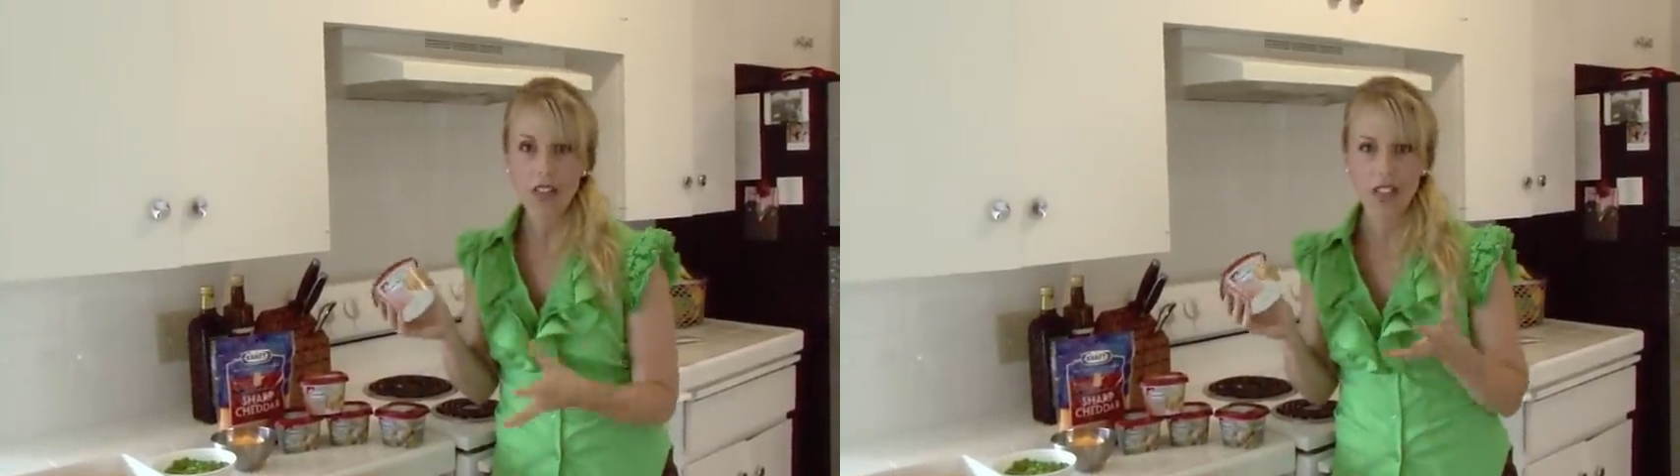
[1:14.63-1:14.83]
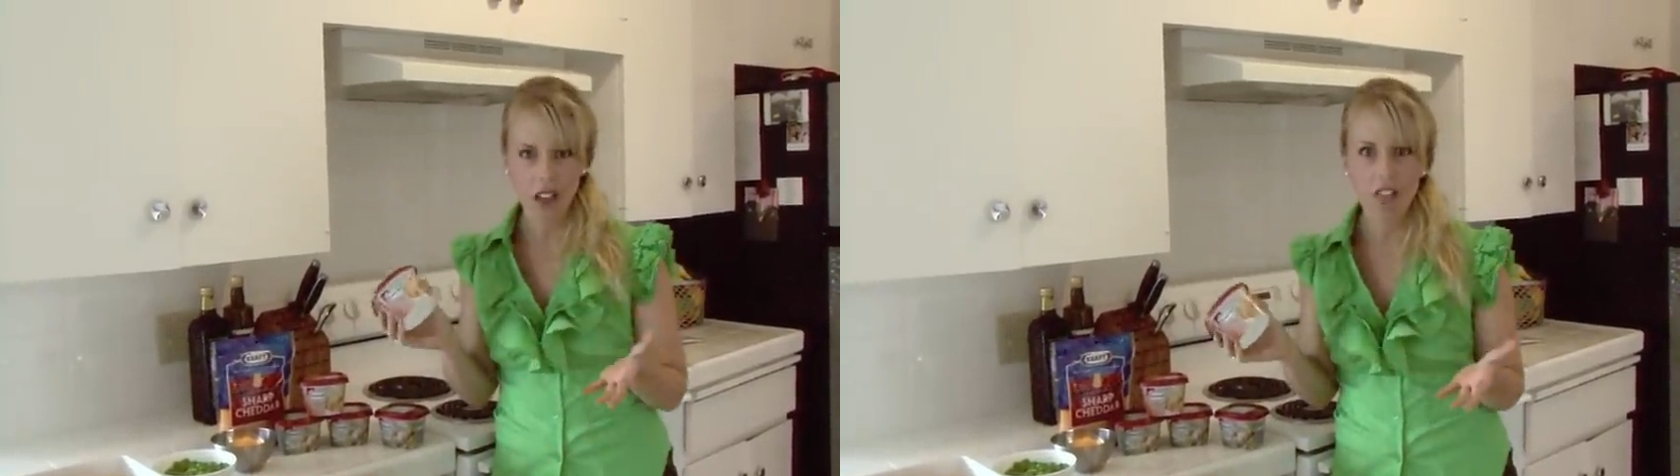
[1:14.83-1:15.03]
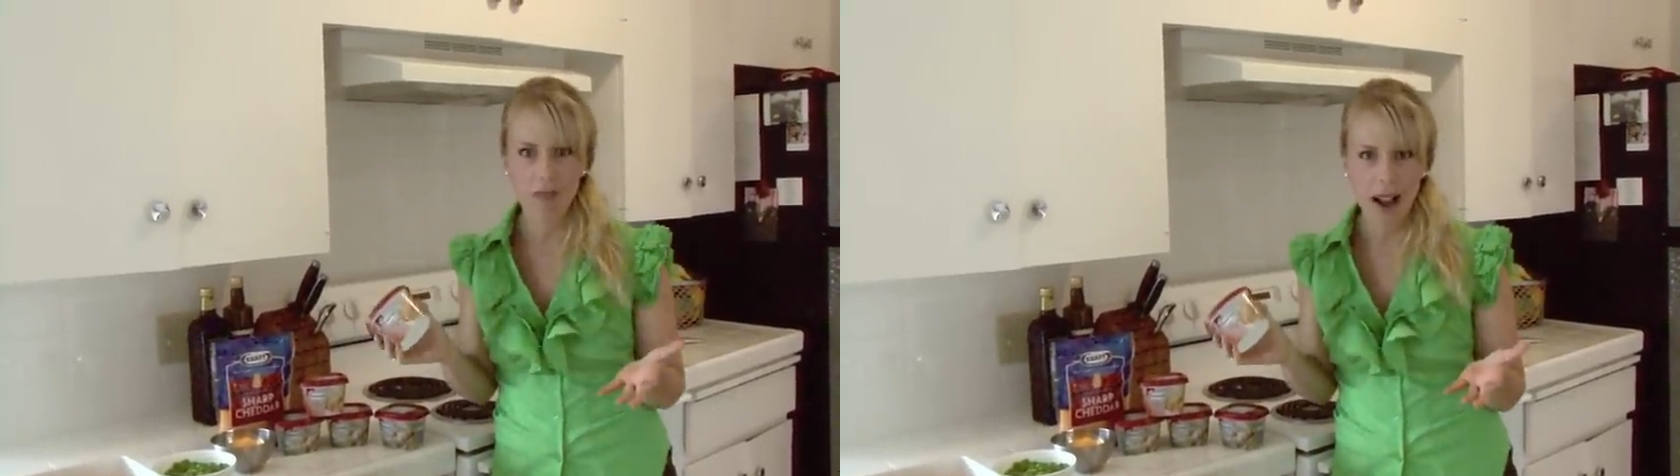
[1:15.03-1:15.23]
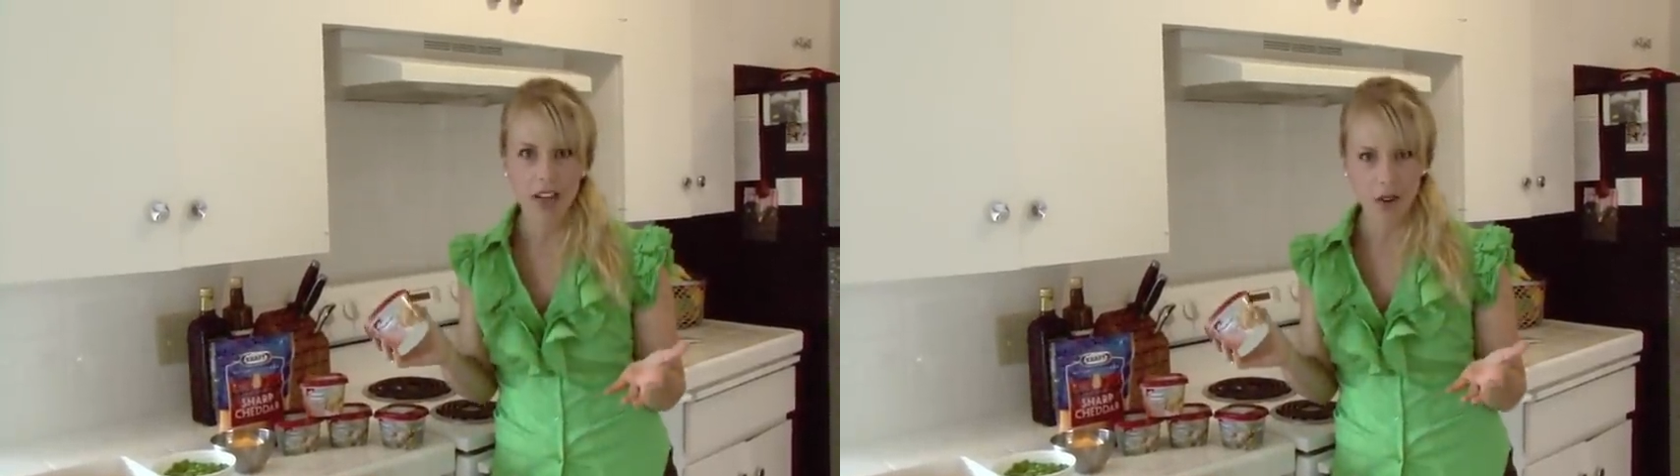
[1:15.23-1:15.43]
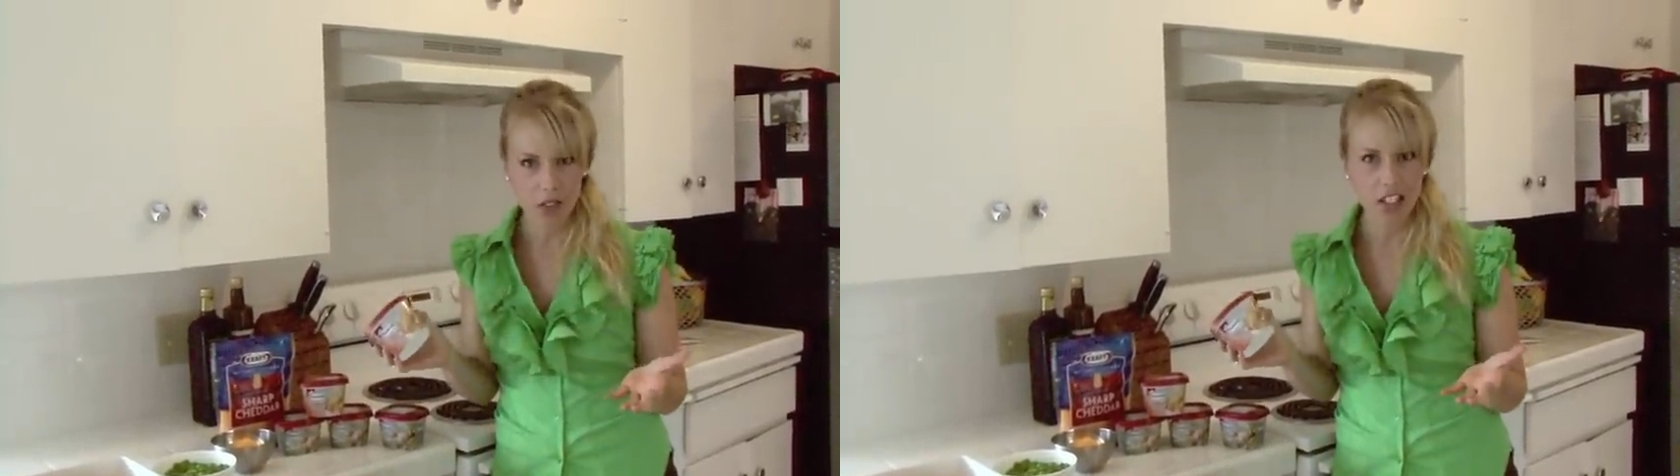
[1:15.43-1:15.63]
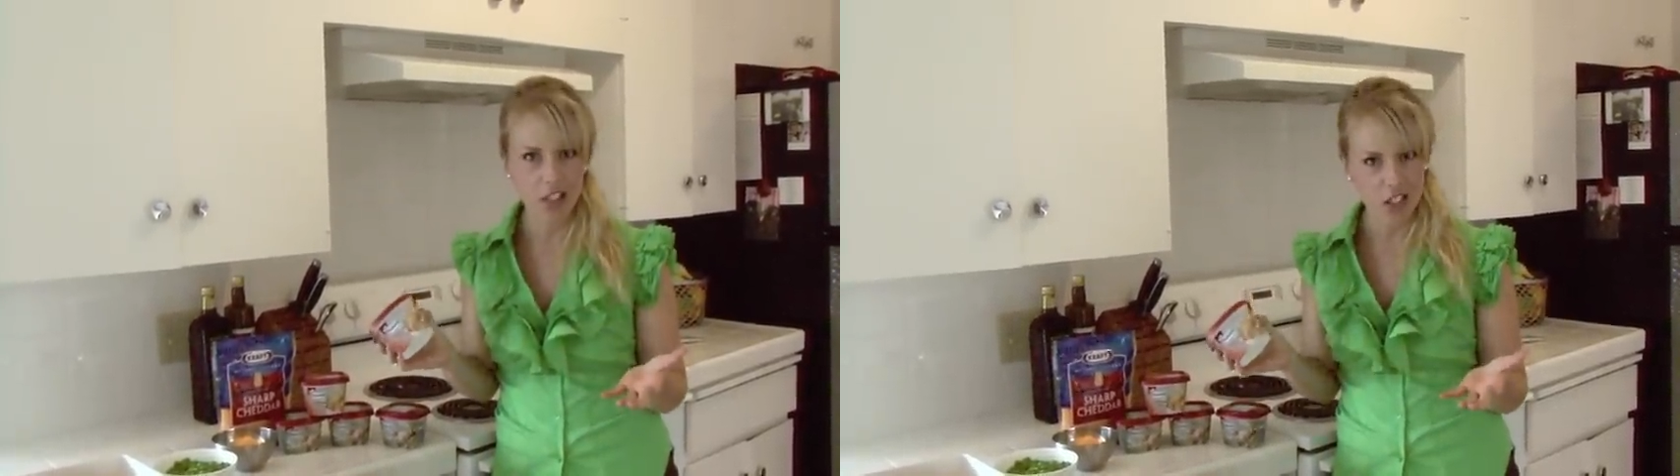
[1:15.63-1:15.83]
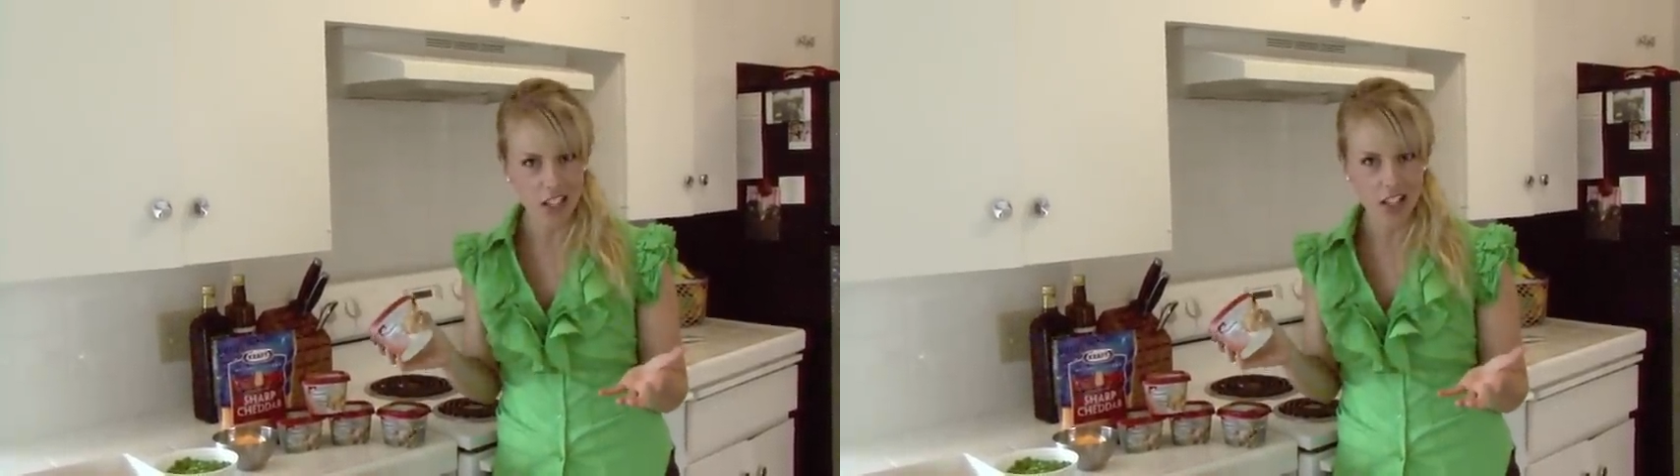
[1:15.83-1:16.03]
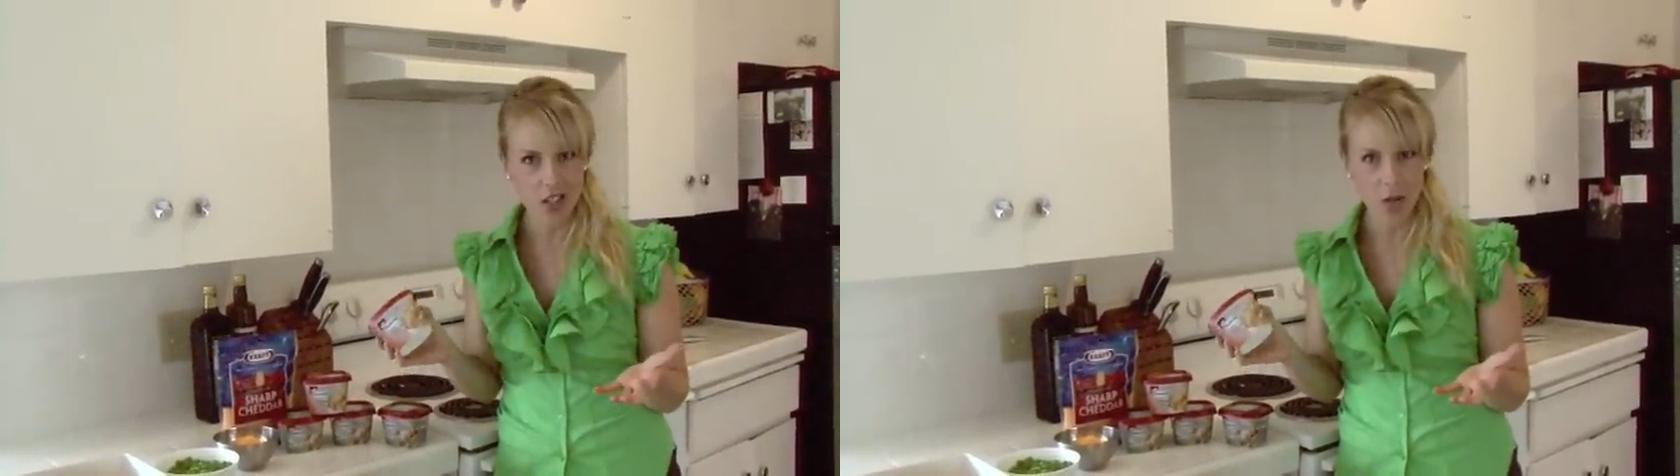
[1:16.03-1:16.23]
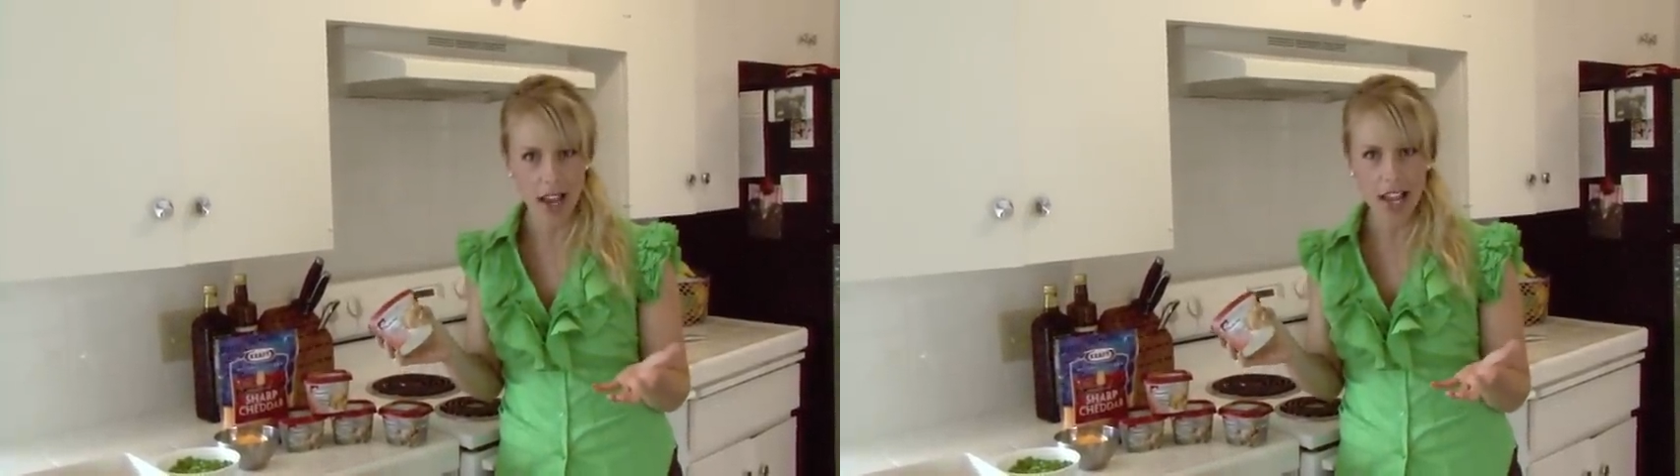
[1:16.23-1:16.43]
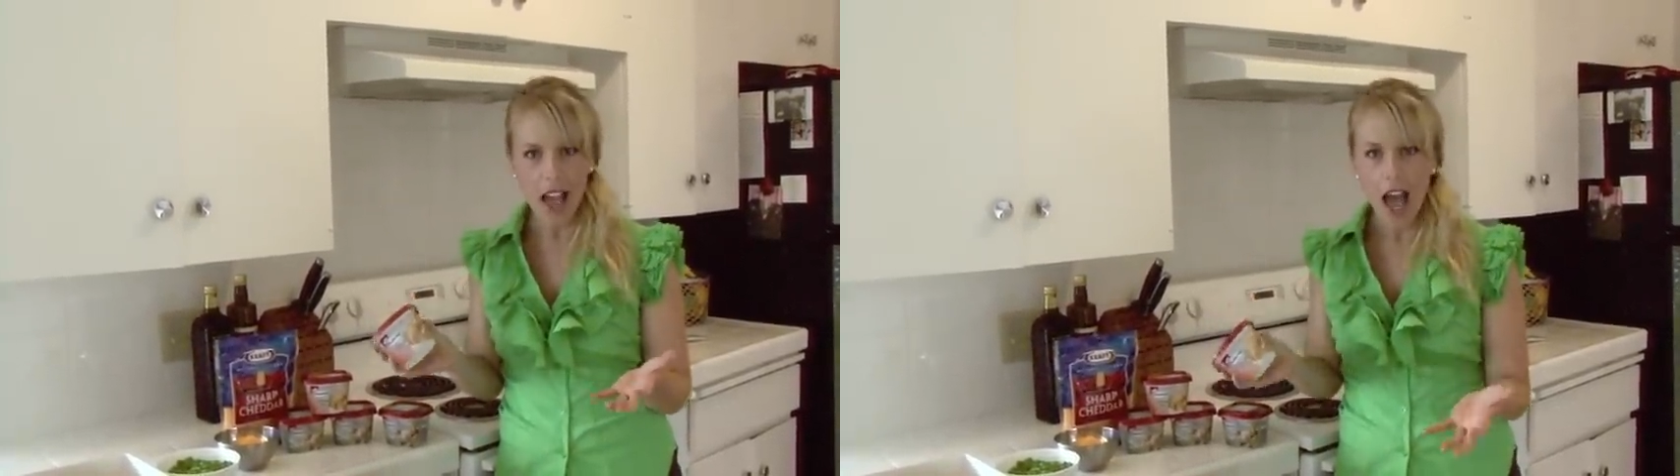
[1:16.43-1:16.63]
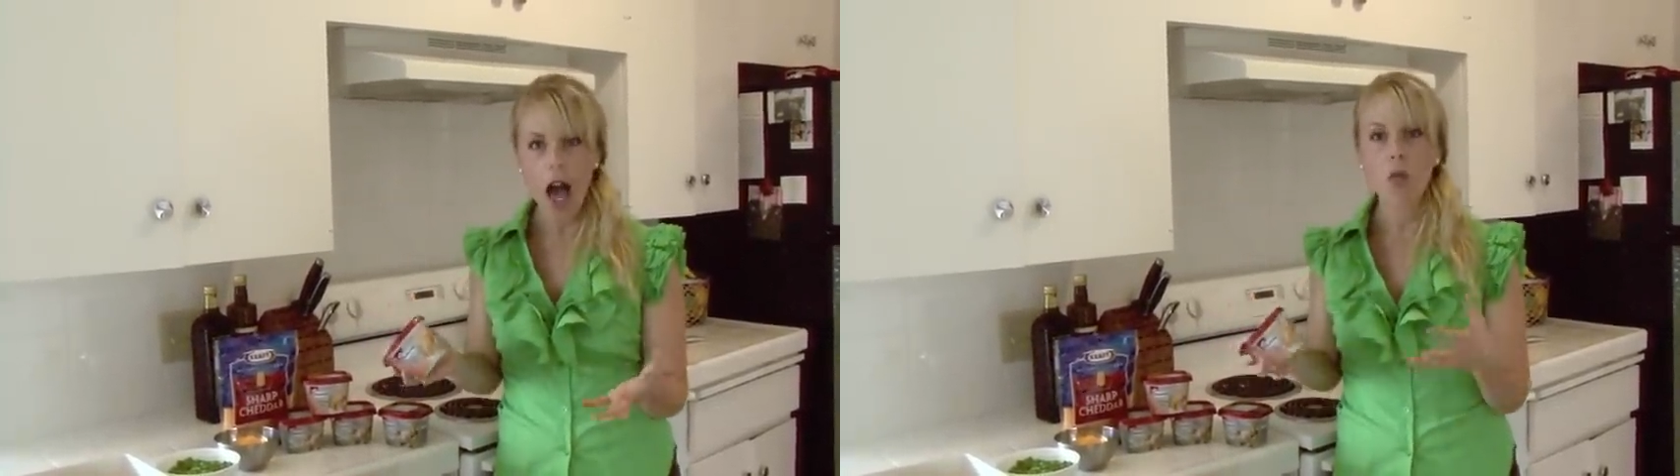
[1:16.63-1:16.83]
They love macaroni and cheese, right?